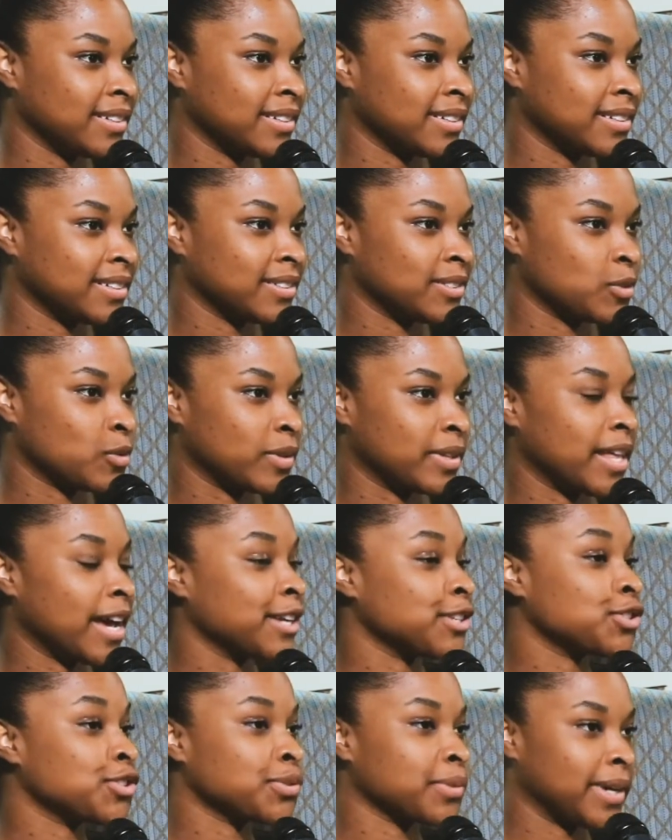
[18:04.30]
or that
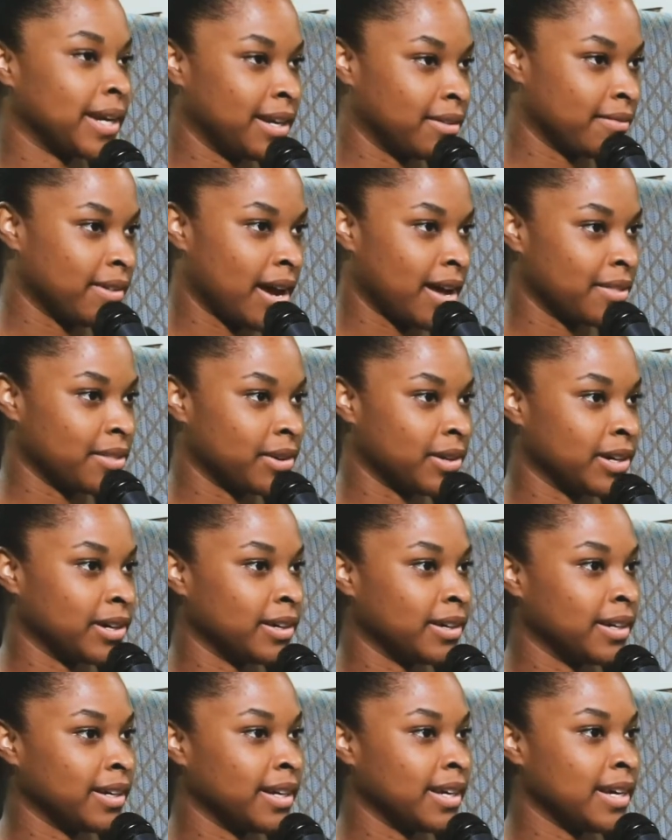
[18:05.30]
trait rather,
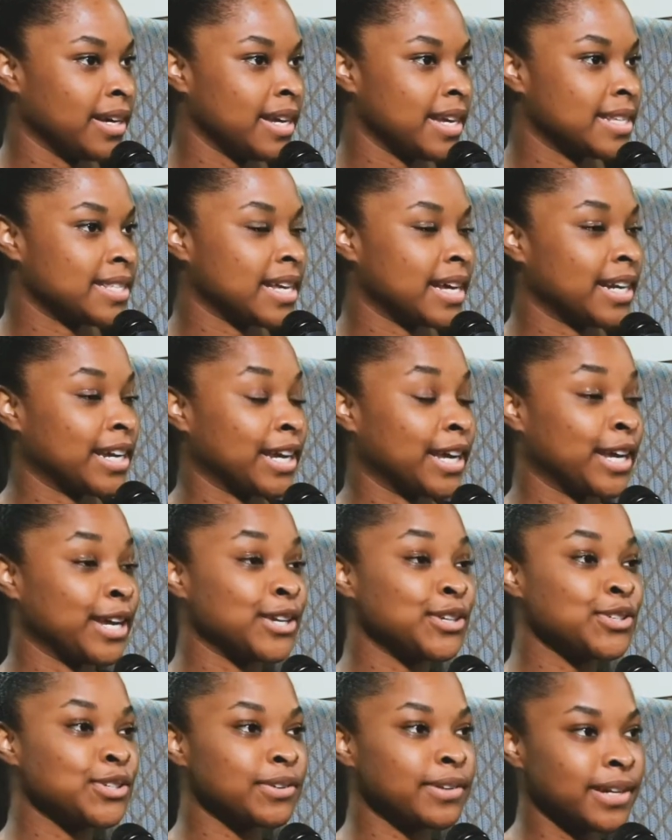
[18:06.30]
is that a
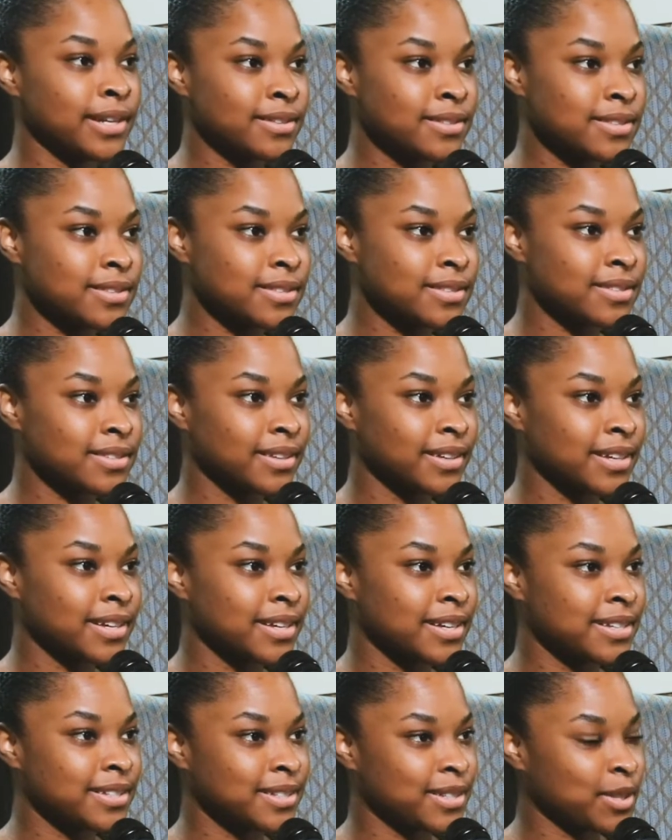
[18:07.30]
hindrance
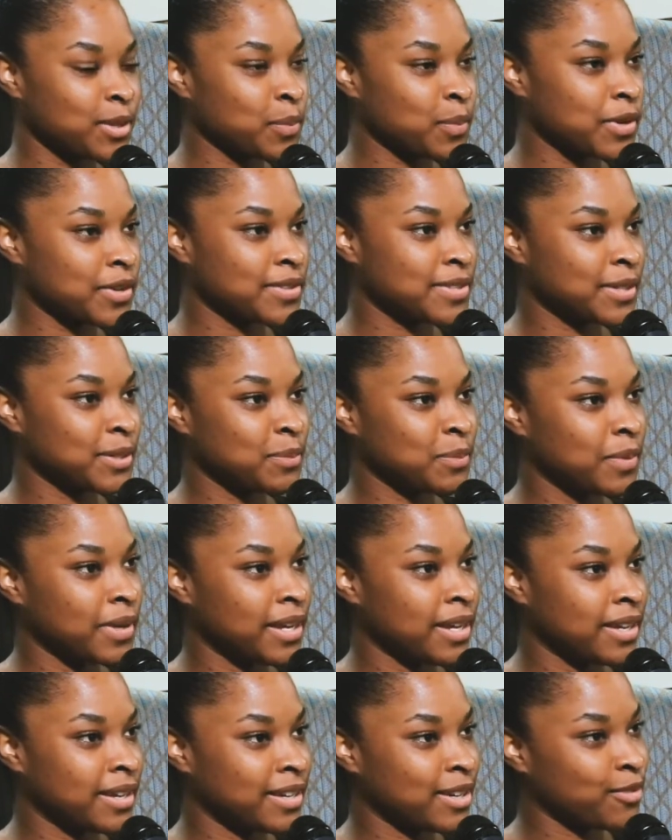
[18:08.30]
to the person
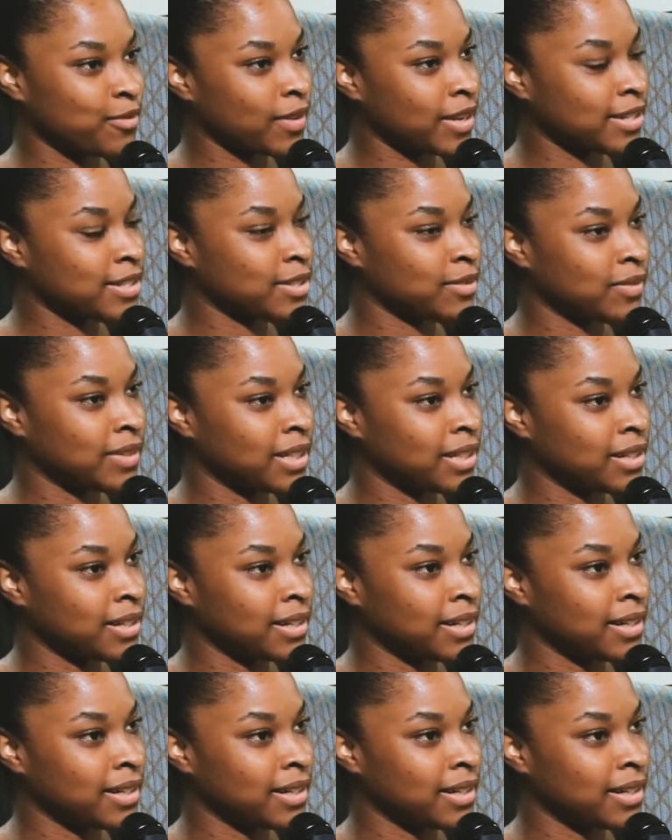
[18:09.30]
being an effective leader?